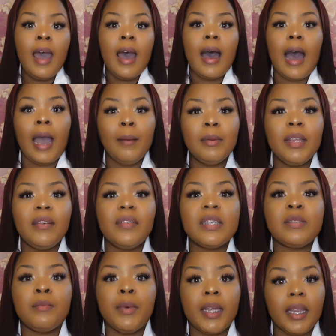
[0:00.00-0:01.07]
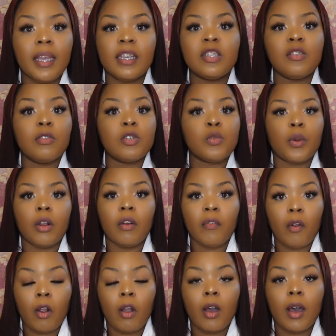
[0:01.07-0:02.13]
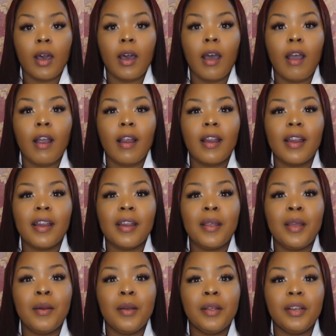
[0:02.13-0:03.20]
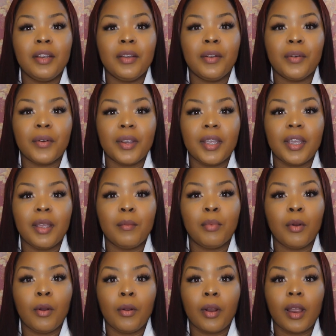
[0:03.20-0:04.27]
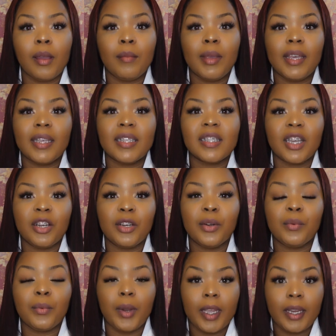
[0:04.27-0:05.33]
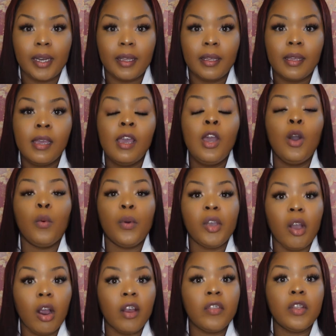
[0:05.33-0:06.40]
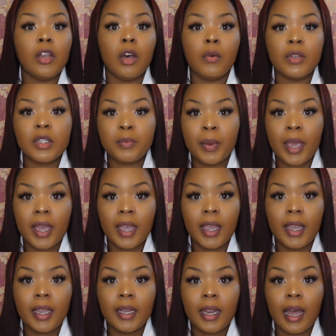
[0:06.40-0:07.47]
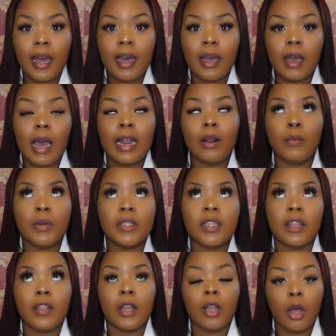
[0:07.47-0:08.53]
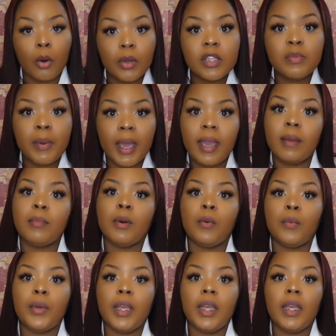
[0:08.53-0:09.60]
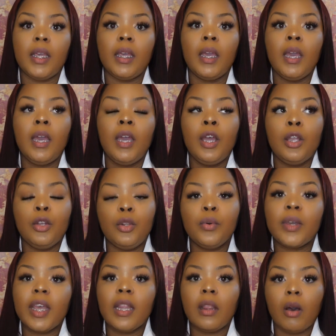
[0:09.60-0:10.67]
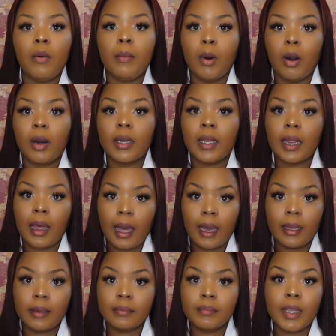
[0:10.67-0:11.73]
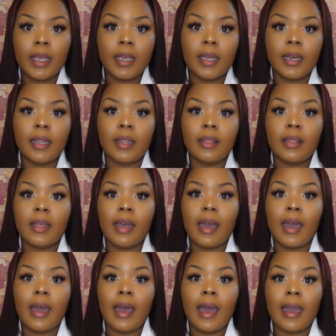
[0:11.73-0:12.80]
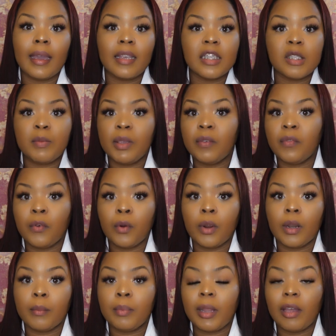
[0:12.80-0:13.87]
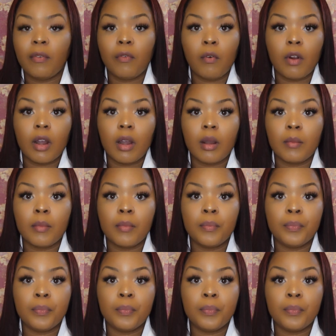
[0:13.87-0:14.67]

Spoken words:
I believe it's money in social work overall. Our degree and program is underrated. We are the lowest paid. I don't want to say the lowest paid, but we do get lowballed a lot. And I can speak for a platform